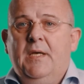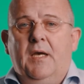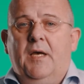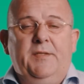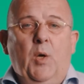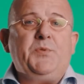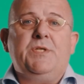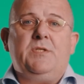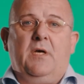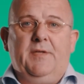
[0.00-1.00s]
the
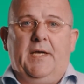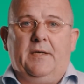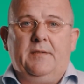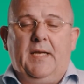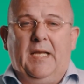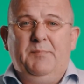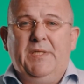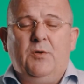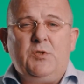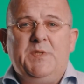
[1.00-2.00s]
options are there. And
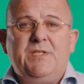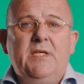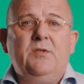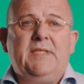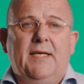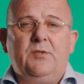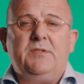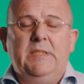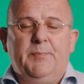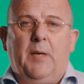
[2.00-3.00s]
because we still cannot
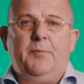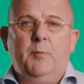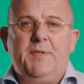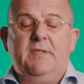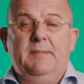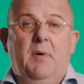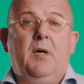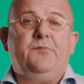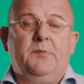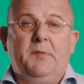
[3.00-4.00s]
keep up with the
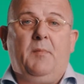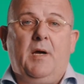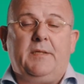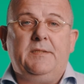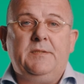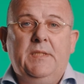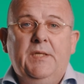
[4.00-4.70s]
demand from the market,